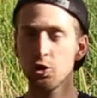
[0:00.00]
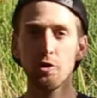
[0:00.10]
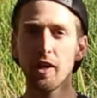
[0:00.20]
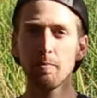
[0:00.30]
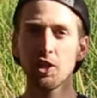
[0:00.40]

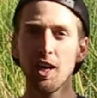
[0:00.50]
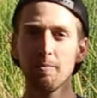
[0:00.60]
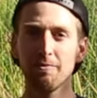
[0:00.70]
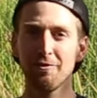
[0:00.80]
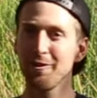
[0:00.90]
two thumbs
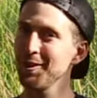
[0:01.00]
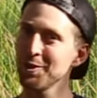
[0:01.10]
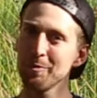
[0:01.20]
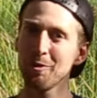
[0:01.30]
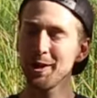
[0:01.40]
up for the
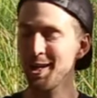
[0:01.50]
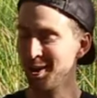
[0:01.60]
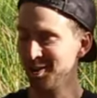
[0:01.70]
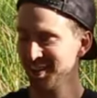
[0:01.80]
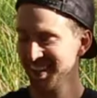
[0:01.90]

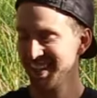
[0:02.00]
2.0,